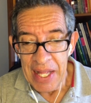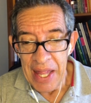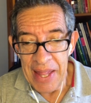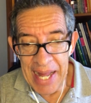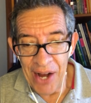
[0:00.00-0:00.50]

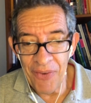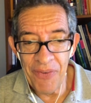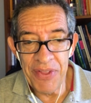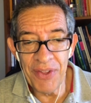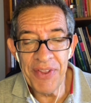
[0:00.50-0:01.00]
Now,
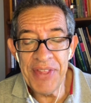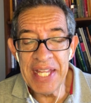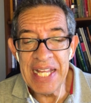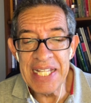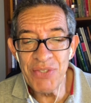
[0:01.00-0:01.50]
the other thing
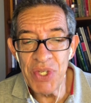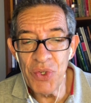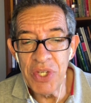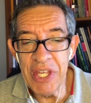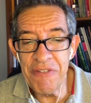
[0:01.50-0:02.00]
is when you
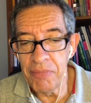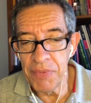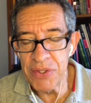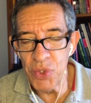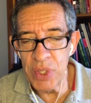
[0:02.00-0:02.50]
give the
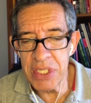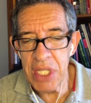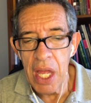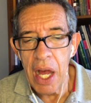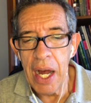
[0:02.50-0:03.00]
students
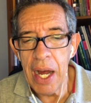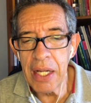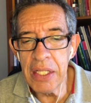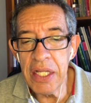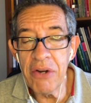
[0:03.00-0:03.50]
a
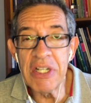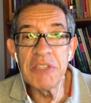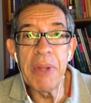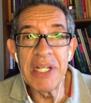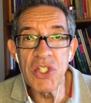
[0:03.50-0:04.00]
clear
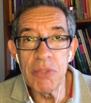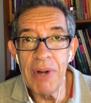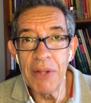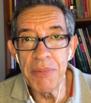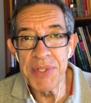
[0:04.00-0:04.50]
explanation
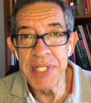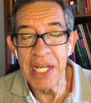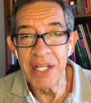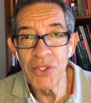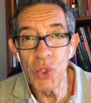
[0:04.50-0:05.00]
about the mistake.
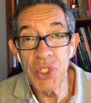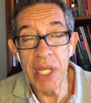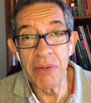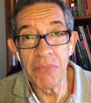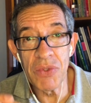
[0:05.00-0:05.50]
So you say,
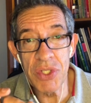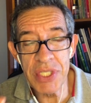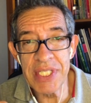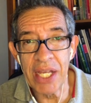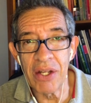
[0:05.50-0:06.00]
just a
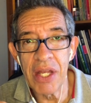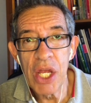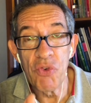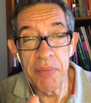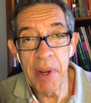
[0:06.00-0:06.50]
second.
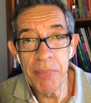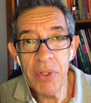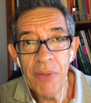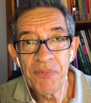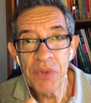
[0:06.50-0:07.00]
Remember,
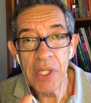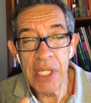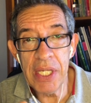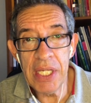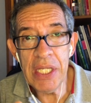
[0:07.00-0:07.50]

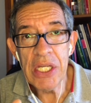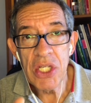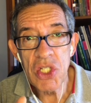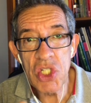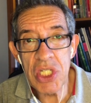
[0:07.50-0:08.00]
he,
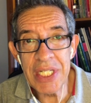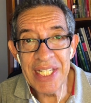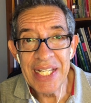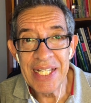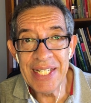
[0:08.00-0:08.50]
she,
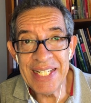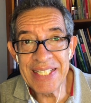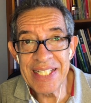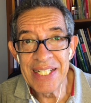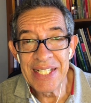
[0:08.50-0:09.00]

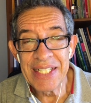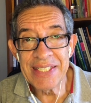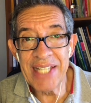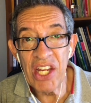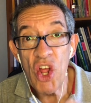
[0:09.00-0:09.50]
it,
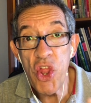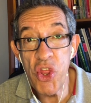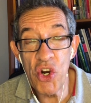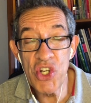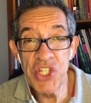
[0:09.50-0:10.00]
take
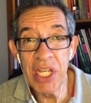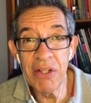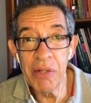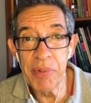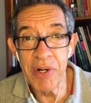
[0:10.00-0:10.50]
third
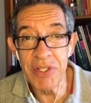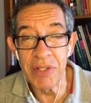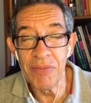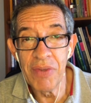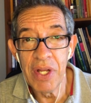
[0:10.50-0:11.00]
singular person.
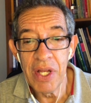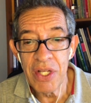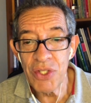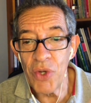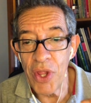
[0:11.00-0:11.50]

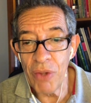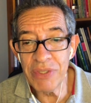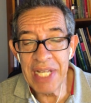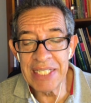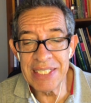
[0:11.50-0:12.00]
So in those
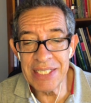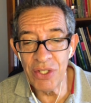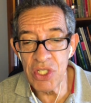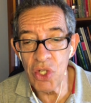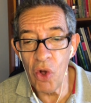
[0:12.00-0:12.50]
cases, it
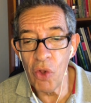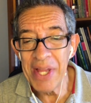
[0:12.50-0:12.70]
is called